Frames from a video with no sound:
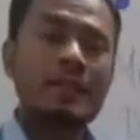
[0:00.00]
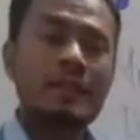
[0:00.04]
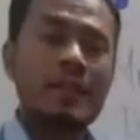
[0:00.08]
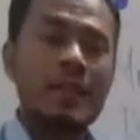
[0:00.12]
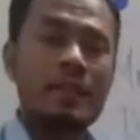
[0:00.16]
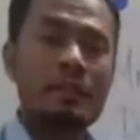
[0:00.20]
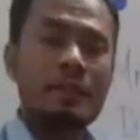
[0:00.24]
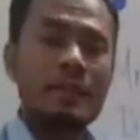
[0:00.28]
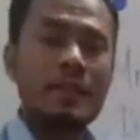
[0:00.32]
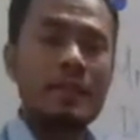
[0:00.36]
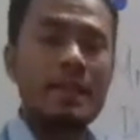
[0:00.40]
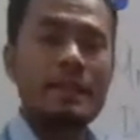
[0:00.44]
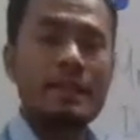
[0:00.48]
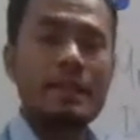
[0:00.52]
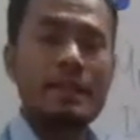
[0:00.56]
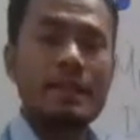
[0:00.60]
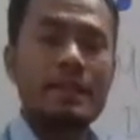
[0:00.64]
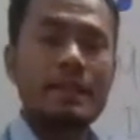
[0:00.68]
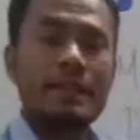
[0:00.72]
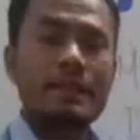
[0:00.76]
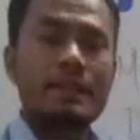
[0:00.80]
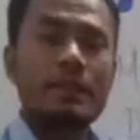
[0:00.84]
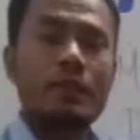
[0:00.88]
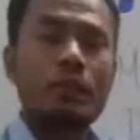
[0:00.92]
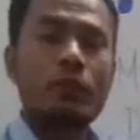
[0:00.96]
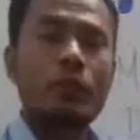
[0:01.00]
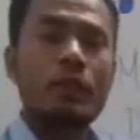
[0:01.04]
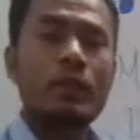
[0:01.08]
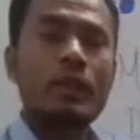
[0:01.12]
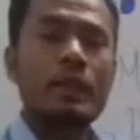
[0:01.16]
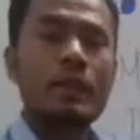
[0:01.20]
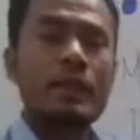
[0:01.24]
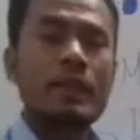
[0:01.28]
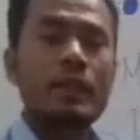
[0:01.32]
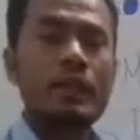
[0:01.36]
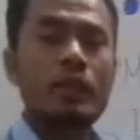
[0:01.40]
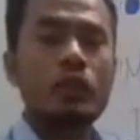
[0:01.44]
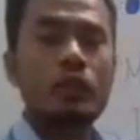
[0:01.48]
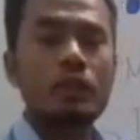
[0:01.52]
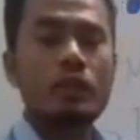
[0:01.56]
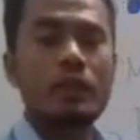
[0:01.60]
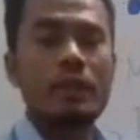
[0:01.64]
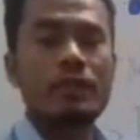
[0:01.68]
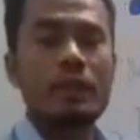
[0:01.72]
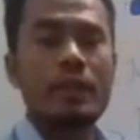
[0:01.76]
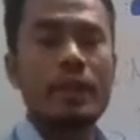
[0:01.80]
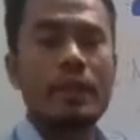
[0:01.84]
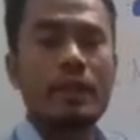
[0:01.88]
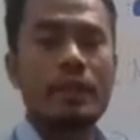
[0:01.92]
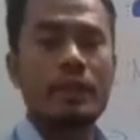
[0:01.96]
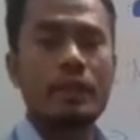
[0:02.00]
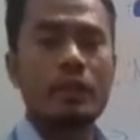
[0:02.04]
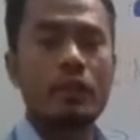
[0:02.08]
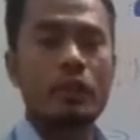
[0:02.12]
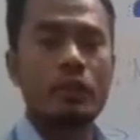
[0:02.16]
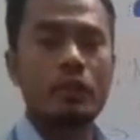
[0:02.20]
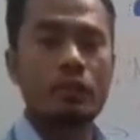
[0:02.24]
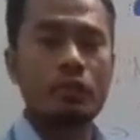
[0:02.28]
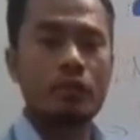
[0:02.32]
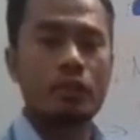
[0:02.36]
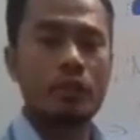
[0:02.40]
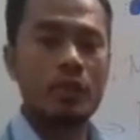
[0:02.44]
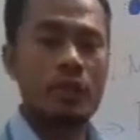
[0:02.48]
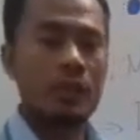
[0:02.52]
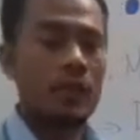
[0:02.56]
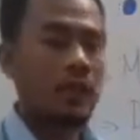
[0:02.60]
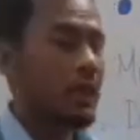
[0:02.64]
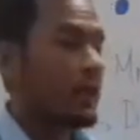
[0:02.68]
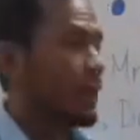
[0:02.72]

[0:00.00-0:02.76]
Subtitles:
some cases, we need to be very careful,